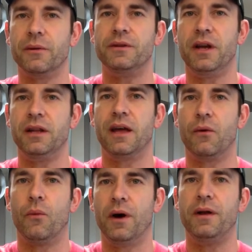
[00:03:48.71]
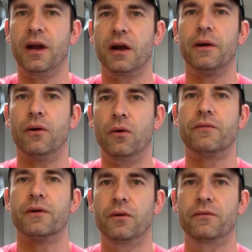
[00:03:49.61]
irritating that one area
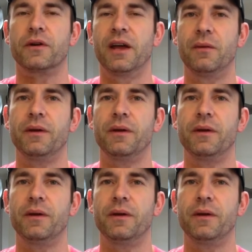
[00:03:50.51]
over and over again,